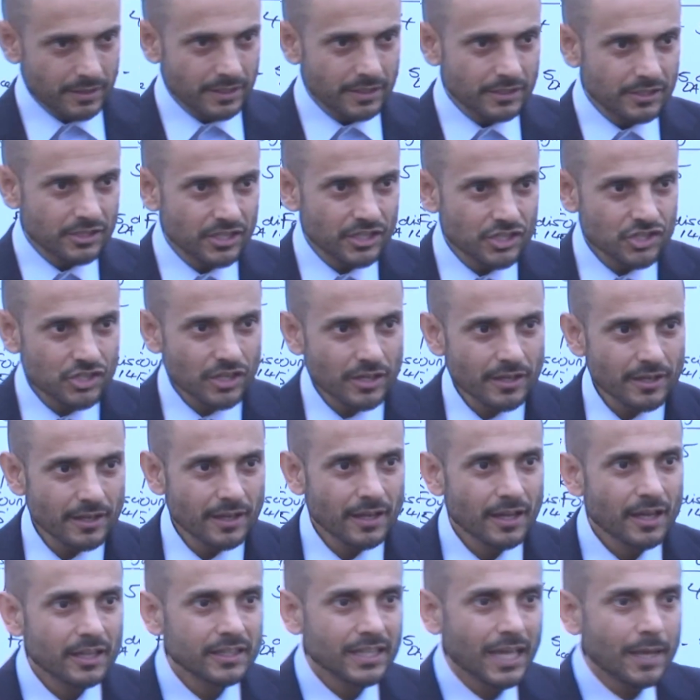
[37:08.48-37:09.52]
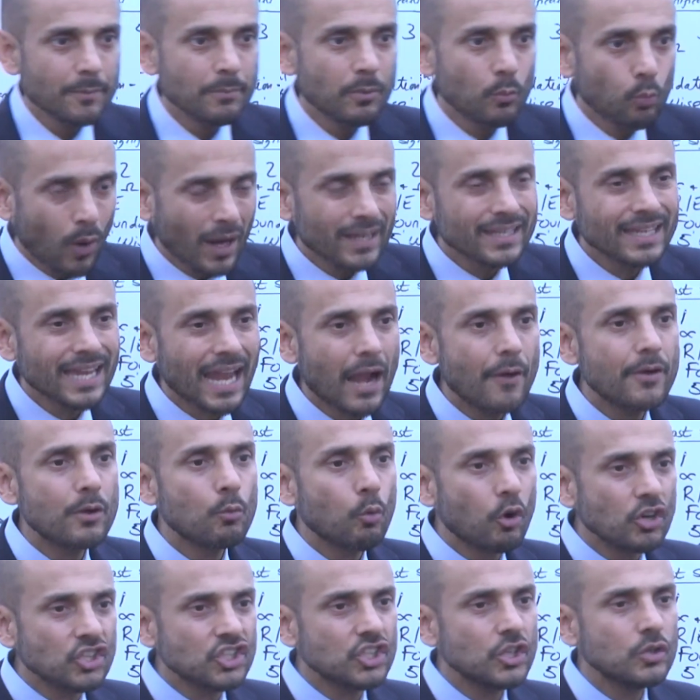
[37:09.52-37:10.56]
the t-shirt. Name one
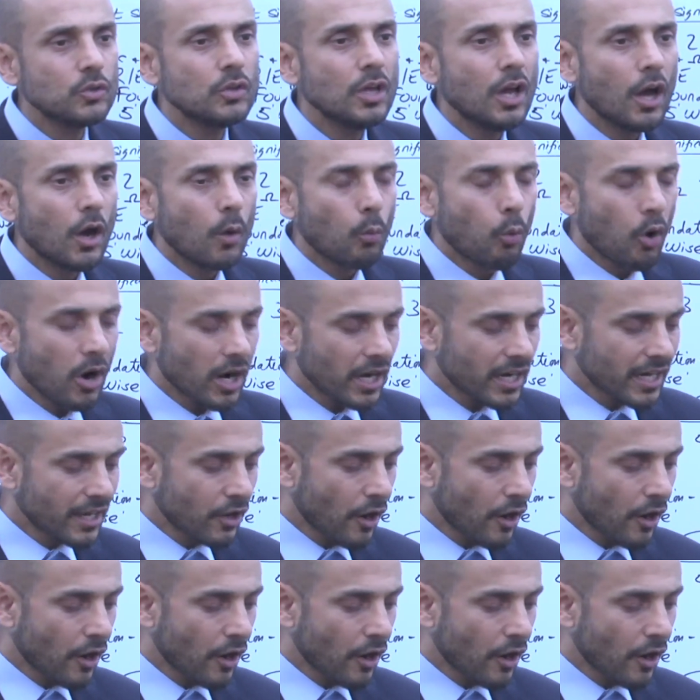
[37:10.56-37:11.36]
what should what